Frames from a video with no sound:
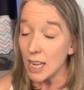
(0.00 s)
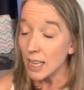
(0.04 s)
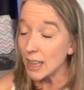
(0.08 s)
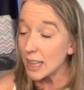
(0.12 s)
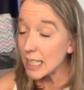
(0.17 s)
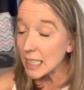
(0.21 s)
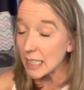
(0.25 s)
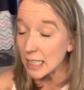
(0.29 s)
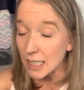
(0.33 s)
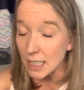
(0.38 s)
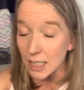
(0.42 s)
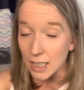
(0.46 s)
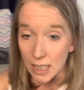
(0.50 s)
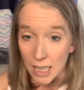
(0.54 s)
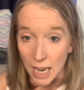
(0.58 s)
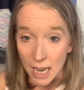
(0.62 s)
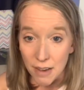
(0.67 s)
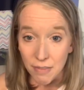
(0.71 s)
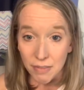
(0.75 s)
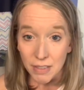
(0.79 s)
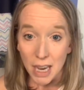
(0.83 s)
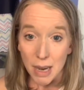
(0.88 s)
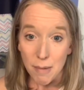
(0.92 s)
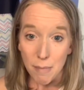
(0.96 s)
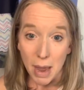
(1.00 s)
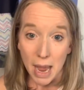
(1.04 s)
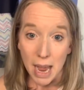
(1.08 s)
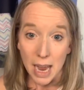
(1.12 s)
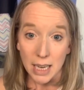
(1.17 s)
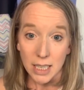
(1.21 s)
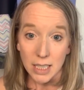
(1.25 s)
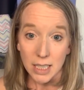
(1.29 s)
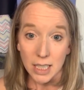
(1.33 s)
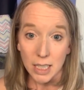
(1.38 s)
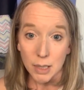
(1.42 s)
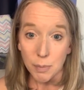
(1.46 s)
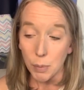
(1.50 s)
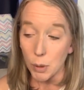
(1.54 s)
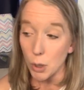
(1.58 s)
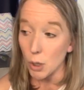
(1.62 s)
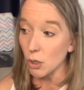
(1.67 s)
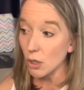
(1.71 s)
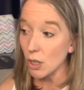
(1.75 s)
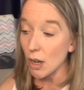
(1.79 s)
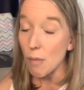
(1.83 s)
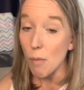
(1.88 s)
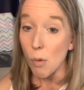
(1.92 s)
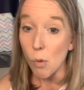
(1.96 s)
this lifetime access
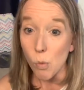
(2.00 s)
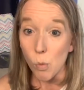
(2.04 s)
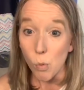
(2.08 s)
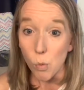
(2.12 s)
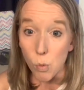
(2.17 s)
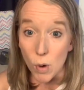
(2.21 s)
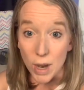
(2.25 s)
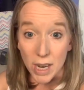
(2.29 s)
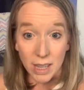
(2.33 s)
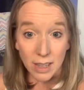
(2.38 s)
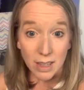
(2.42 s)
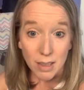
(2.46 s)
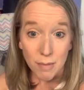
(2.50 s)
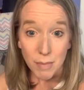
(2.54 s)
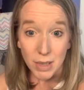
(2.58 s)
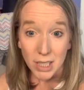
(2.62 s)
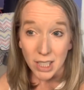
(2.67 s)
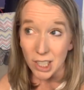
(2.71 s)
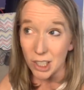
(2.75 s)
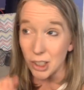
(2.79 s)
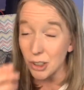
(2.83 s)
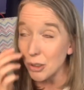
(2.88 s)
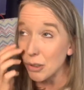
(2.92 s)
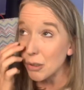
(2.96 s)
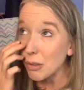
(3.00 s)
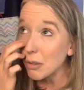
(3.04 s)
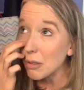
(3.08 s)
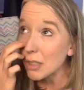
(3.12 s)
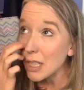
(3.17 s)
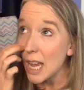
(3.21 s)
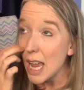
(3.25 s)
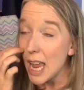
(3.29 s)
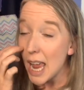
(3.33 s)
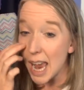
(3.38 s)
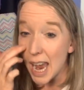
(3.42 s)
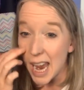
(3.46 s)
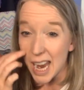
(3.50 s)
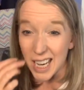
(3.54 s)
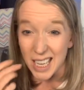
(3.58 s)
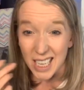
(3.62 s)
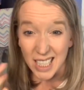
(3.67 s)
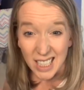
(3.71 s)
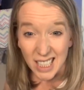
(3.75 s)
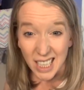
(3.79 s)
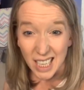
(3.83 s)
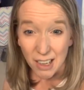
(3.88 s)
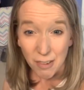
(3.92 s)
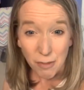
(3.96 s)
program with the materials and
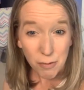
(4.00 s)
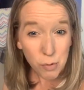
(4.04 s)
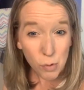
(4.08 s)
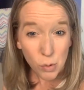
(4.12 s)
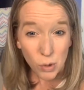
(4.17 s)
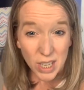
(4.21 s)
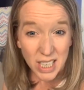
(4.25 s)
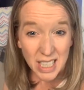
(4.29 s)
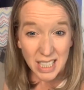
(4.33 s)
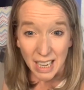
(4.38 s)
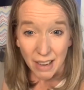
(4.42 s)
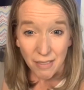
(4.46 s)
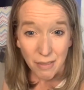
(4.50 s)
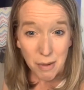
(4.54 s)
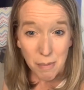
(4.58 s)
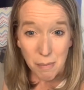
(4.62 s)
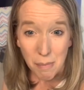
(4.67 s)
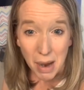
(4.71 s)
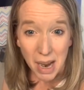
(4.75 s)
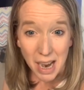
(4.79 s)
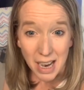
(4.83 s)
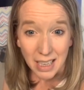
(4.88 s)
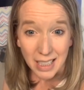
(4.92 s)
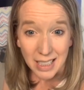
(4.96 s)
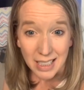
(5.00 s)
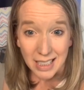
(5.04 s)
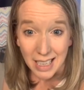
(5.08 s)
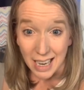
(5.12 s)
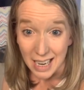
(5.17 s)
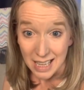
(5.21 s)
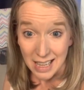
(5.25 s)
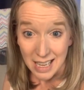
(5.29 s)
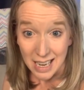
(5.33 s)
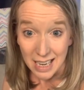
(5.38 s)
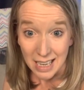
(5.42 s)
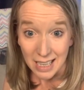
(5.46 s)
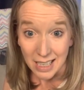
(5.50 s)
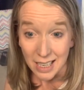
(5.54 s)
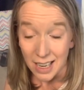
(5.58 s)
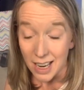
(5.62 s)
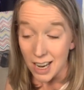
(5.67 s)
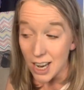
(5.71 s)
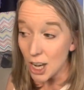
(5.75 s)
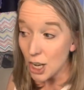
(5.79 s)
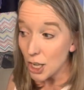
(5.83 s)
it's like $47, I think.